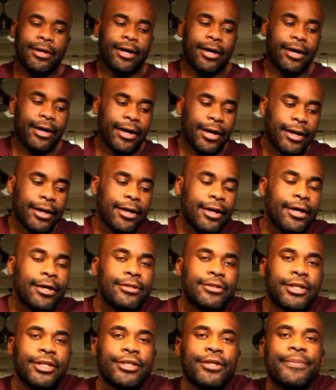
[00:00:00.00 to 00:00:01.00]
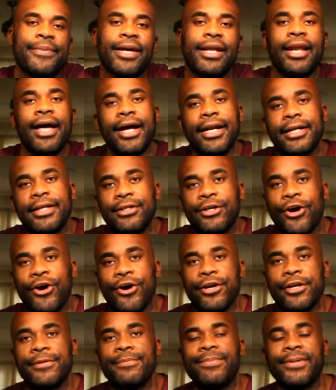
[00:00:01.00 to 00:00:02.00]
All right, so there's gonna be a lot of
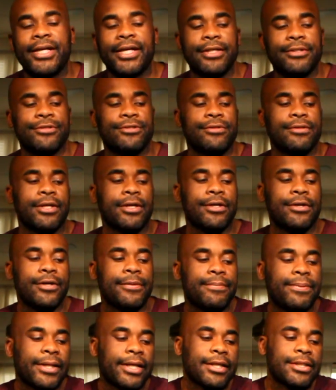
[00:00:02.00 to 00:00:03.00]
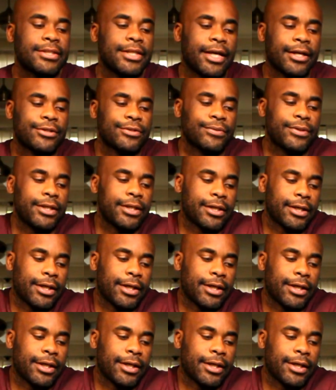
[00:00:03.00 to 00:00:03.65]
earning plays, earning plays next week.